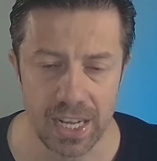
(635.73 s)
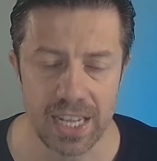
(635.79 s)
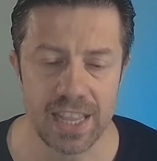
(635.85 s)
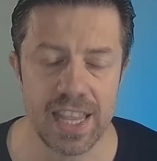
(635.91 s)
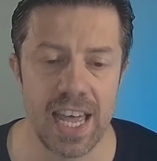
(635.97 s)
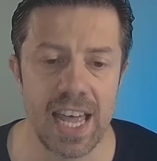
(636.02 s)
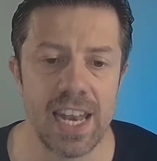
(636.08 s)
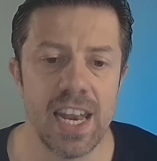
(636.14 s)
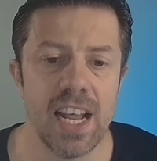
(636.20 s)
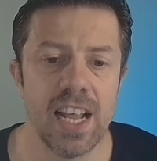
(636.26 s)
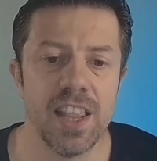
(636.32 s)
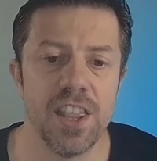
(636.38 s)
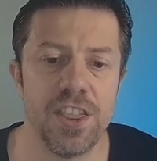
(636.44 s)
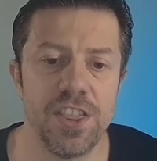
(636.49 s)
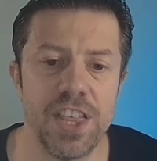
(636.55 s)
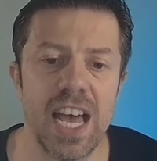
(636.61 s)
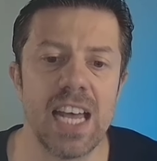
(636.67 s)
then
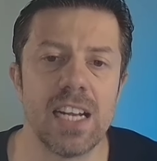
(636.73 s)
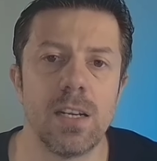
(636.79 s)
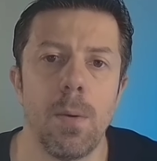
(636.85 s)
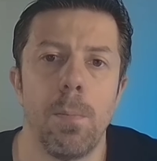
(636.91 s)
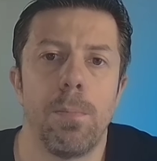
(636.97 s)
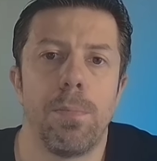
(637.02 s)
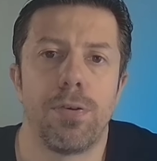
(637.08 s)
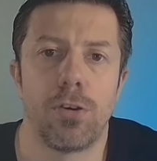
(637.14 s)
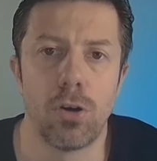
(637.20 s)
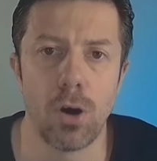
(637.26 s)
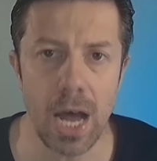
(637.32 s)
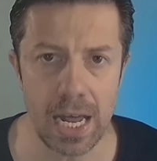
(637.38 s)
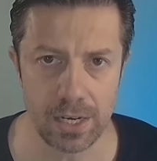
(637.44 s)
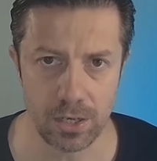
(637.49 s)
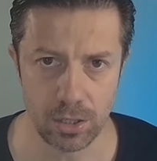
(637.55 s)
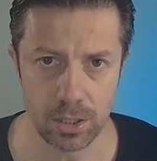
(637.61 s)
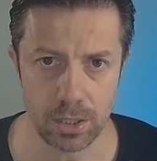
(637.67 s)
that
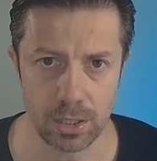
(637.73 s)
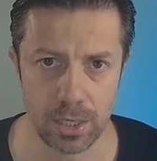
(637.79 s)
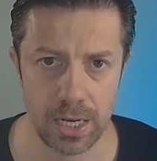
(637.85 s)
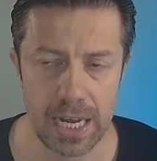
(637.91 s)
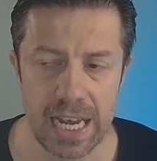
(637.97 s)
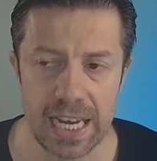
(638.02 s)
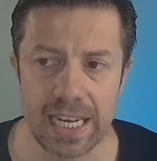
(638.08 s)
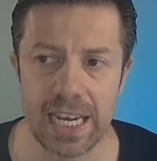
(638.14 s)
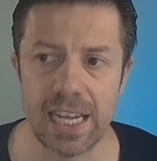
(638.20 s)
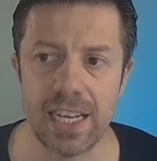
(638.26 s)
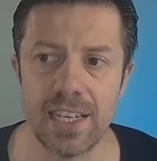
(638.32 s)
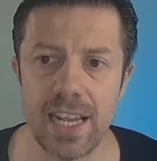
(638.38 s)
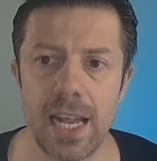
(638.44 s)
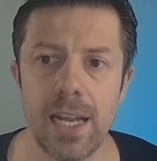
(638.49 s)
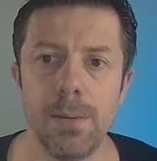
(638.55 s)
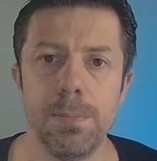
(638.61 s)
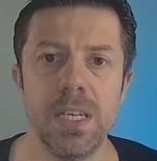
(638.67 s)
product can
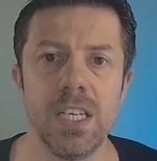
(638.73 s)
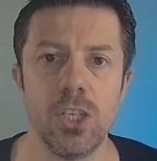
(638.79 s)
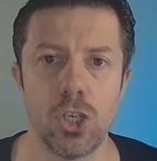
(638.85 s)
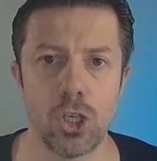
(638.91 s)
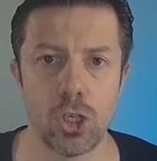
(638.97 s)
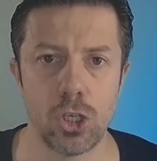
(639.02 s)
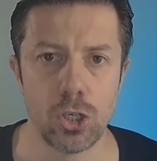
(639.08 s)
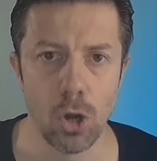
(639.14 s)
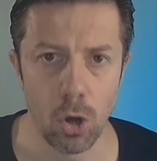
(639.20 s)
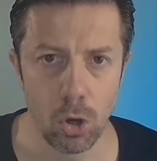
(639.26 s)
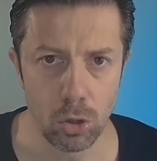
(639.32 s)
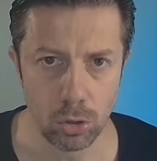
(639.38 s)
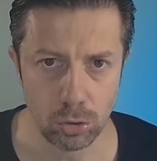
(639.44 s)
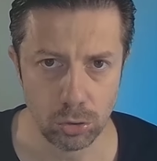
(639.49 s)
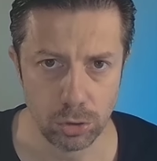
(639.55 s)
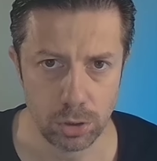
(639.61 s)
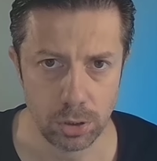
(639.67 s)
then be
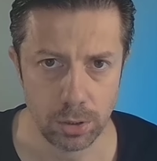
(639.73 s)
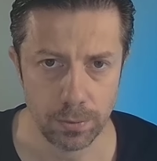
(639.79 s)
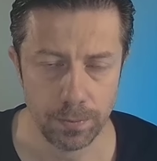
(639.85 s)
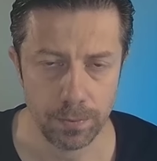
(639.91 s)
sold